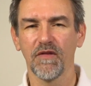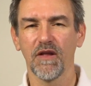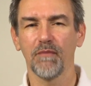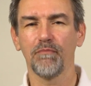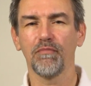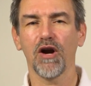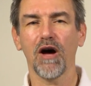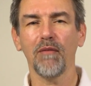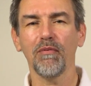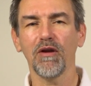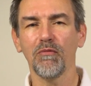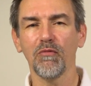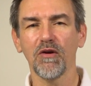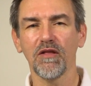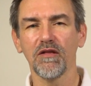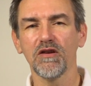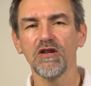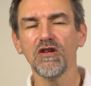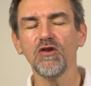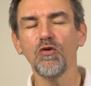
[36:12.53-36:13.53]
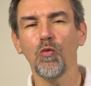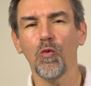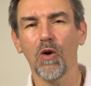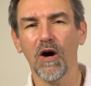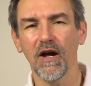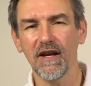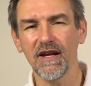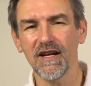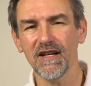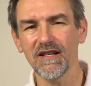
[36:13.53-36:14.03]
The problem with the new
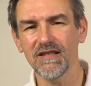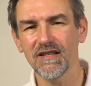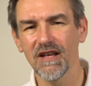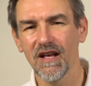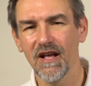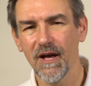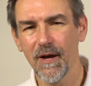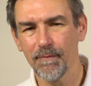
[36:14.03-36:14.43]
one is,